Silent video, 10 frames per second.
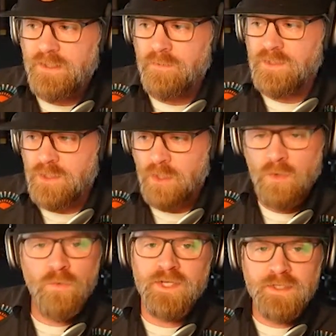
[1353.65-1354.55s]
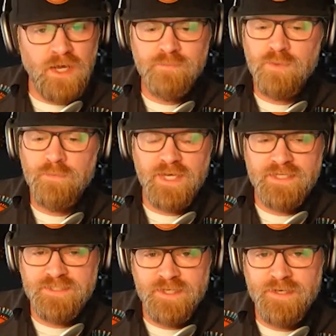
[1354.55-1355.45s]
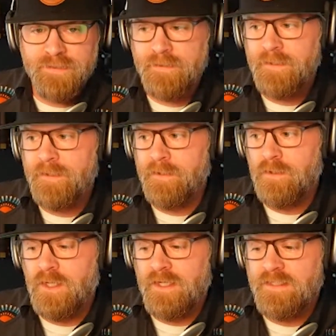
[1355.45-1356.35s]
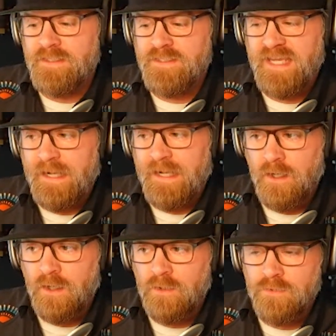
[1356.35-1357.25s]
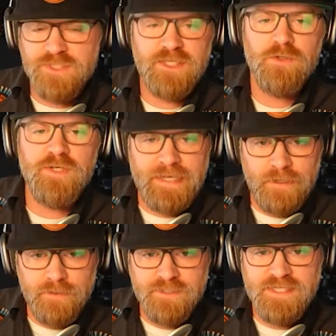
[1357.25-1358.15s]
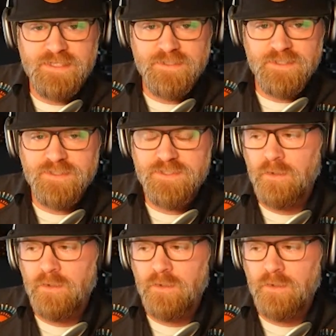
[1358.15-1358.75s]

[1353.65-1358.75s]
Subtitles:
We don't want to compromise on, say, our security guarantees.